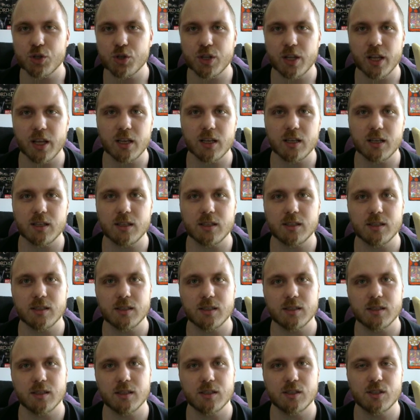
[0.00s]

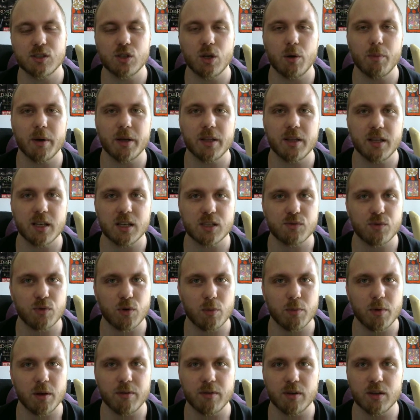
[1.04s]
takes some ideas
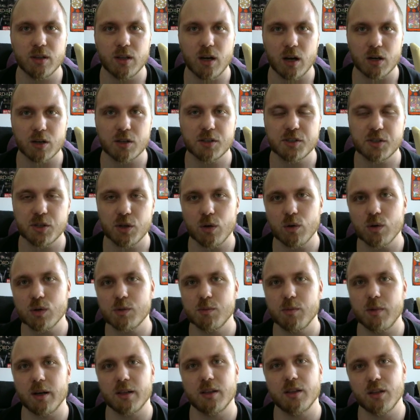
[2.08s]
from even Dark Souls,
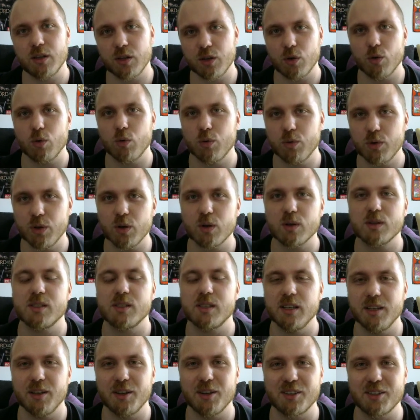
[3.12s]
but you'll
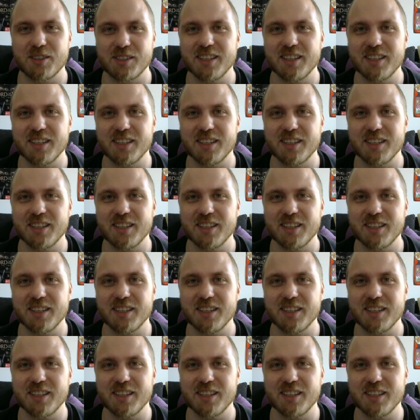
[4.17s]
see.